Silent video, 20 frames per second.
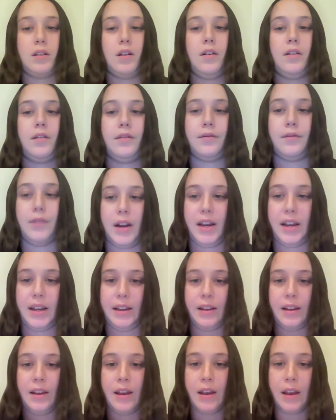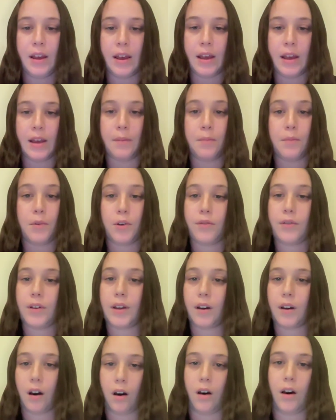All right.
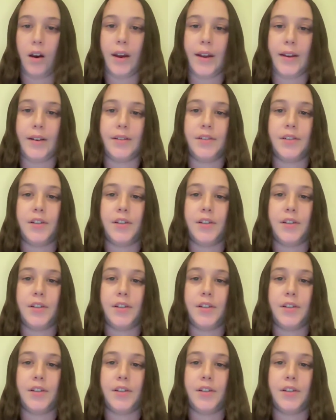Moving on.